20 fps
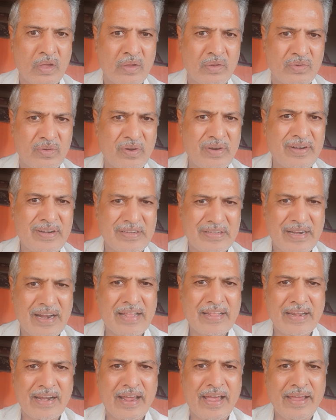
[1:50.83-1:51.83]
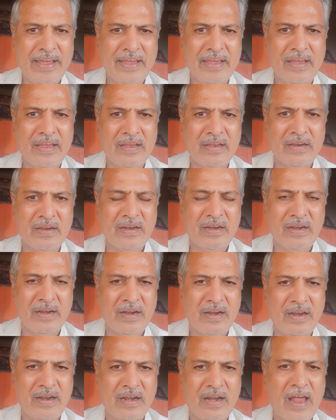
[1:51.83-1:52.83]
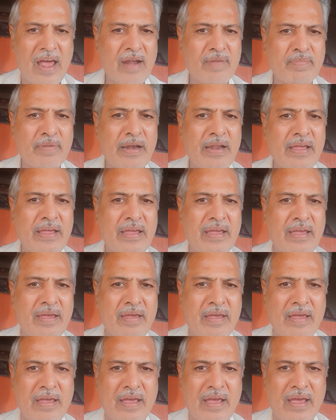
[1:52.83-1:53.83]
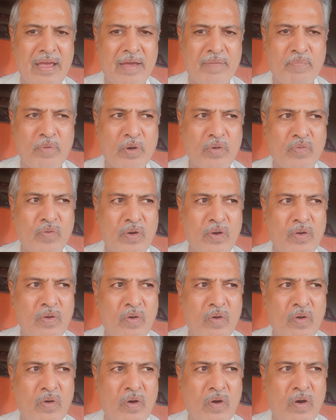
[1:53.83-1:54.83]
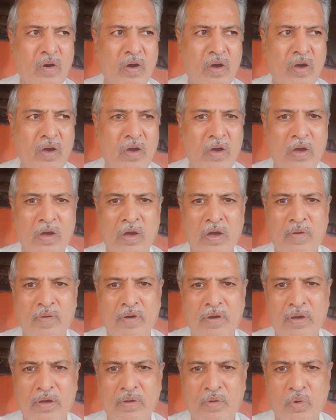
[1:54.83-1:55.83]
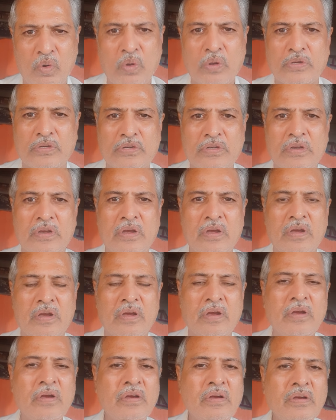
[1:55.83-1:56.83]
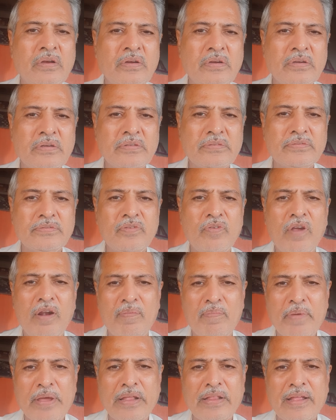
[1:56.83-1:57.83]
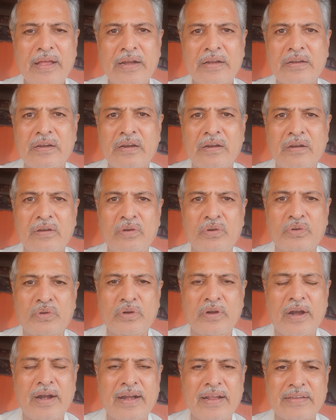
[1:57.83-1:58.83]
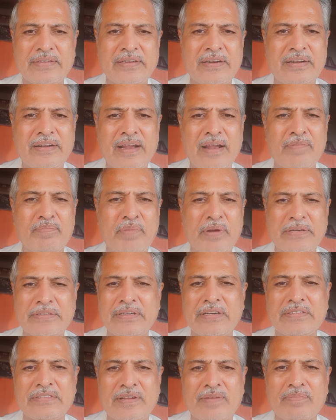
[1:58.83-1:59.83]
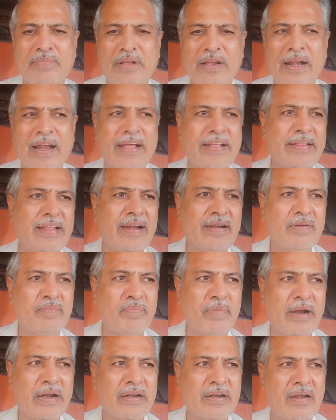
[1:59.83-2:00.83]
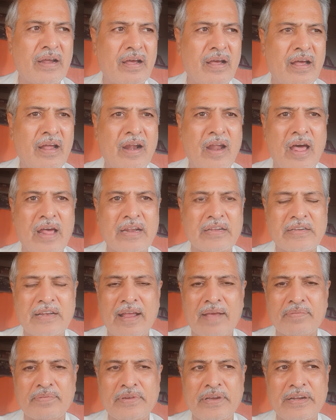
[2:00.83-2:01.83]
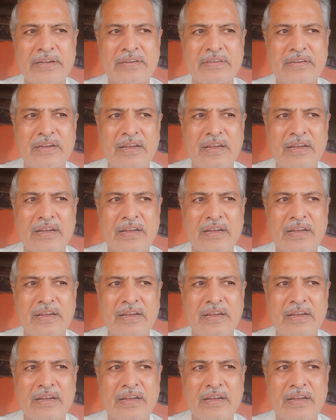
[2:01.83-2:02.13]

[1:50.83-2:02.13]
So it is rather high. Normally, portfolio rules will mean that you should not exceed 10%, something like that. But Lawrence Labs sits